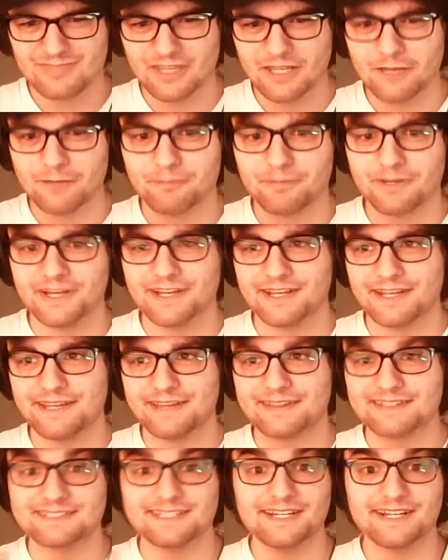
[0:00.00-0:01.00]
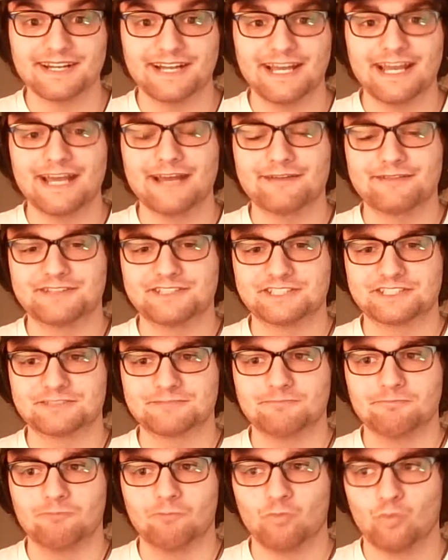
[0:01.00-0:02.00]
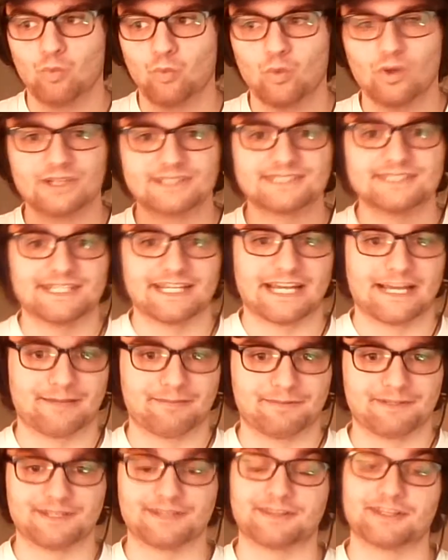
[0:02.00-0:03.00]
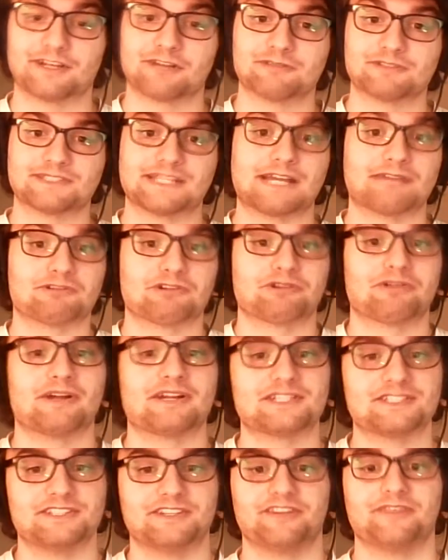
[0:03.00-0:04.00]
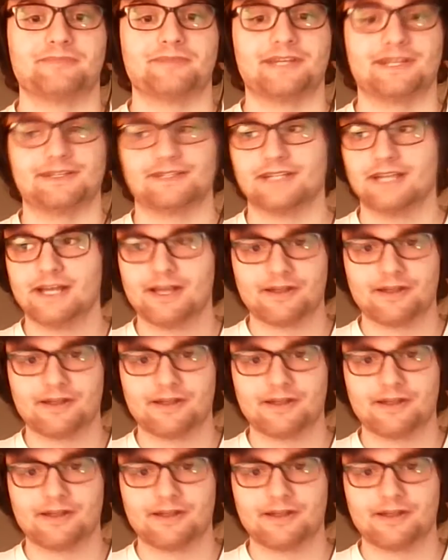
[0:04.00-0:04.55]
But in the second half, it just wasn't happening. There was that regression of the mean.